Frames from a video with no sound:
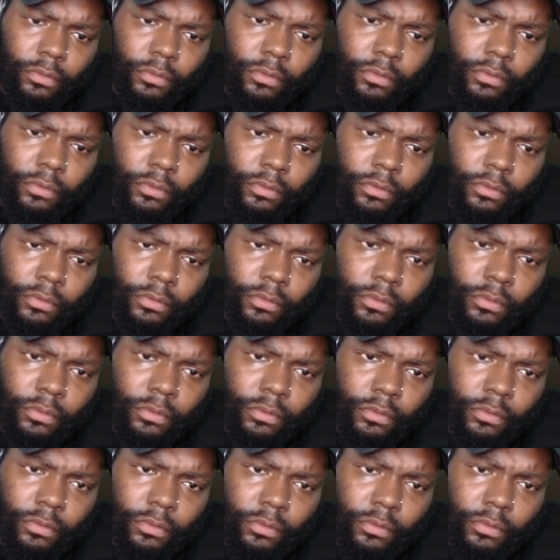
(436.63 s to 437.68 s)

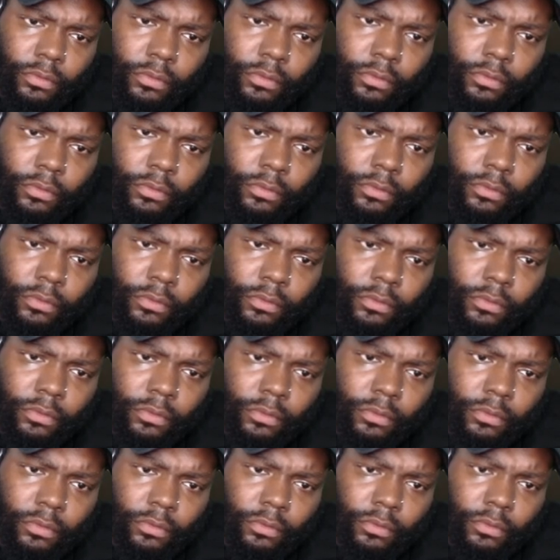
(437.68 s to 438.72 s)

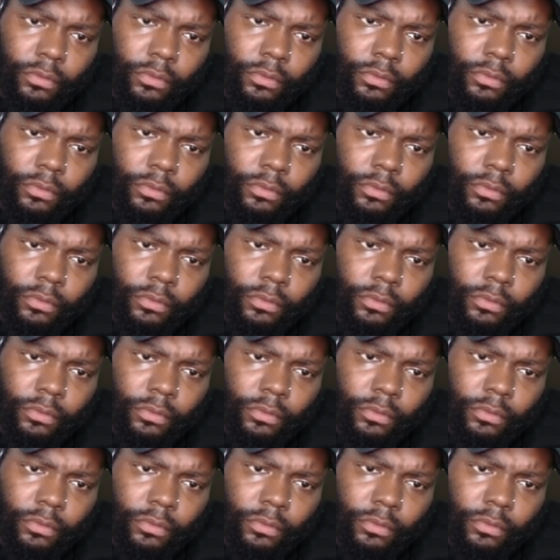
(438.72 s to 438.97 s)
[no speech]